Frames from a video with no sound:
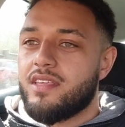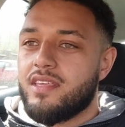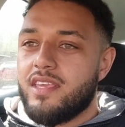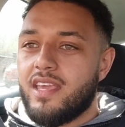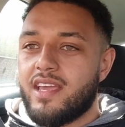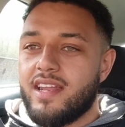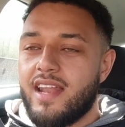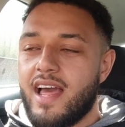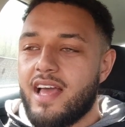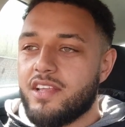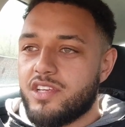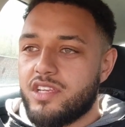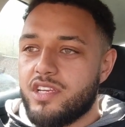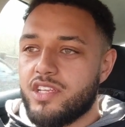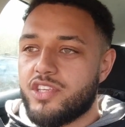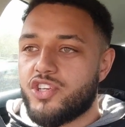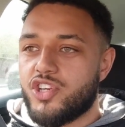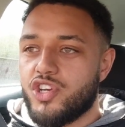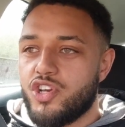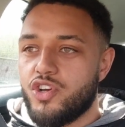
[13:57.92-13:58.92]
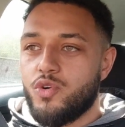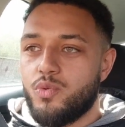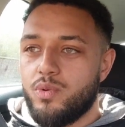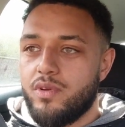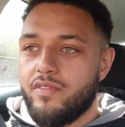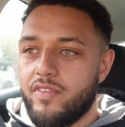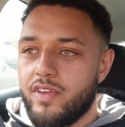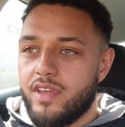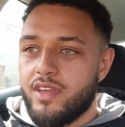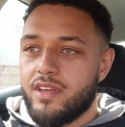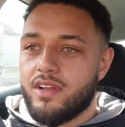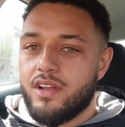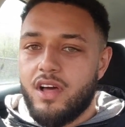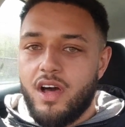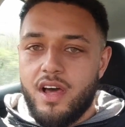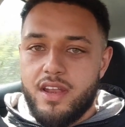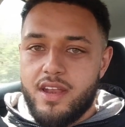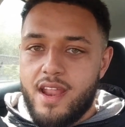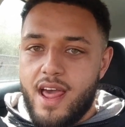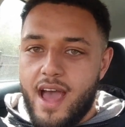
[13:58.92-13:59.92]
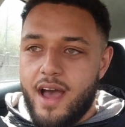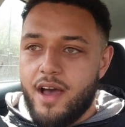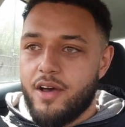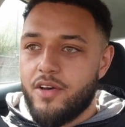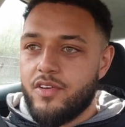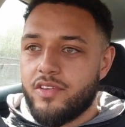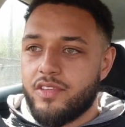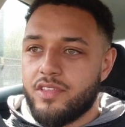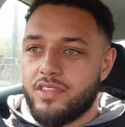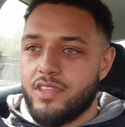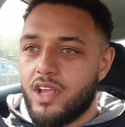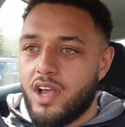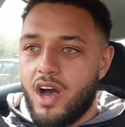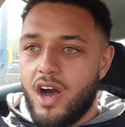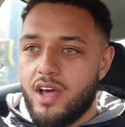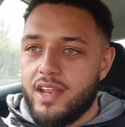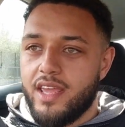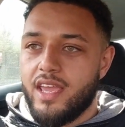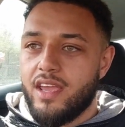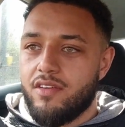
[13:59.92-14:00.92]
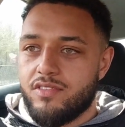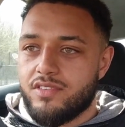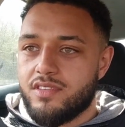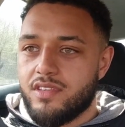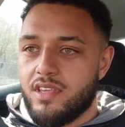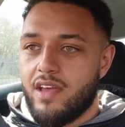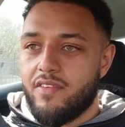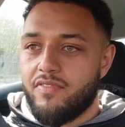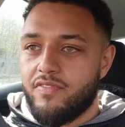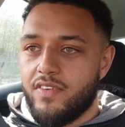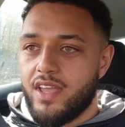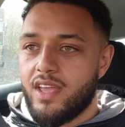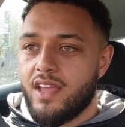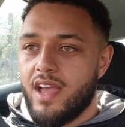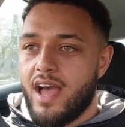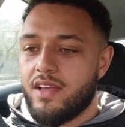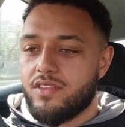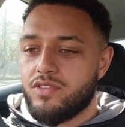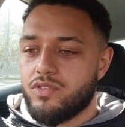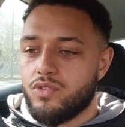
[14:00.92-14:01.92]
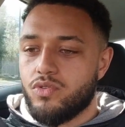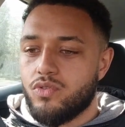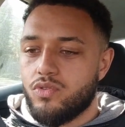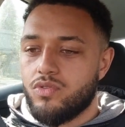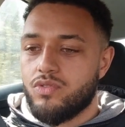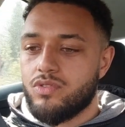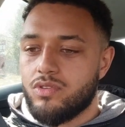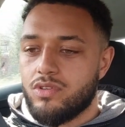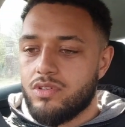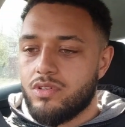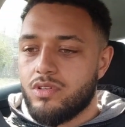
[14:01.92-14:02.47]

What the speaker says: You can actually chill with it. Like now, you can't hear a thing at all